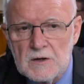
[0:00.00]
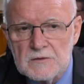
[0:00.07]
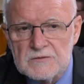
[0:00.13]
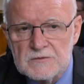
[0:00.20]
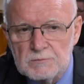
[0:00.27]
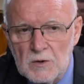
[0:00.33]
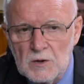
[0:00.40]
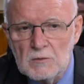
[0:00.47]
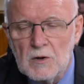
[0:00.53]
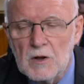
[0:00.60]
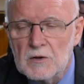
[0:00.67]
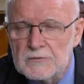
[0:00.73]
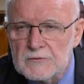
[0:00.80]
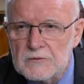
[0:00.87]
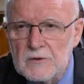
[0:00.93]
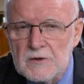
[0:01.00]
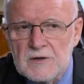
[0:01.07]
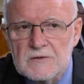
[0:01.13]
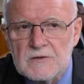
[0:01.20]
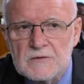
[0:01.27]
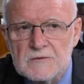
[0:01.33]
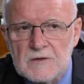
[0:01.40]
small also
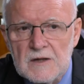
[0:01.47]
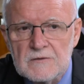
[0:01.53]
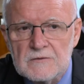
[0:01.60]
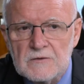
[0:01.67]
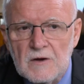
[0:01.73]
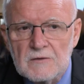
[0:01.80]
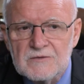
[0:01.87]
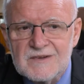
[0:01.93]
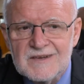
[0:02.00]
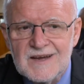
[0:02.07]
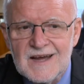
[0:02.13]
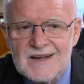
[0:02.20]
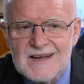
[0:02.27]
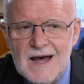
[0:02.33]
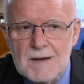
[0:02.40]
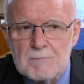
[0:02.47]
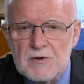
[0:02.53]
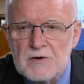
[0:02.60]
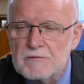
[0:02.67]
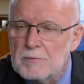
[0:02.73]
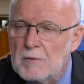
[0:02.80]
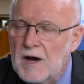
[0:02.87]
in the sense of a
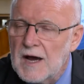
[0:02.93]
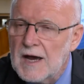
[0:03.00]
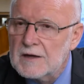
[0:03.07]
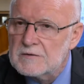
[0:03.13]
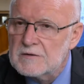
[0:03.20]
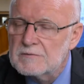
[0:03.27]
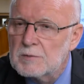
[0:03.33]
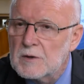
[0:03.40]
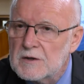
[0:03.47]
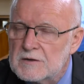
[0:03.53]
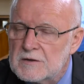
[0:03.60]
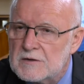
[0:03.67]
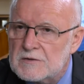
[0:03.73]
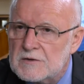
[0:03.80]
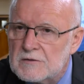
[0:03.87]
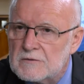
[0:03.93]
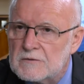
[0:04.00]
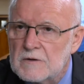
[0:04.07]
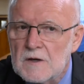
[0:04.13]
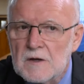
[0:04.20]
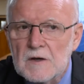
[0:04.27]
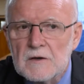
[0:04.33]
number of active
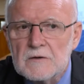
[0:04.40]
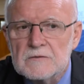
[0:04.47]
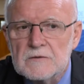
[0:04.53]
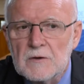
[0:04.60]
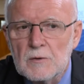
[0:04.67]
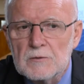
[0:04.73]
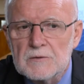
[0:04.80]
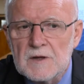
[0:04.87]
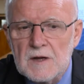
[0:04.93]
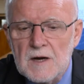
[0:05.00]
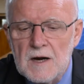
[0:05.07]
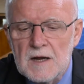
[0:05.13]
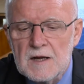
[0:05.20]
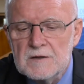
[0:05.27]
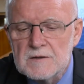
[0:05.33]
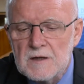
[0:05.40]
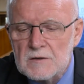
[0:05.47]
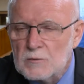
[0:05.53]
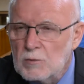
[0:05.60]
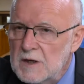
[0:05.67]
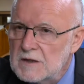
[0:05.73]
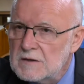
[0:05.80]
politicians. So they are
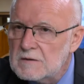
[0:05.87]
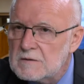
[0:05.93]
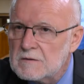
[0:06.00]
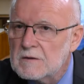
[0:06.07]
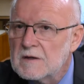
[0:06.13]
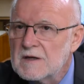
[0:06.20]
intertwined.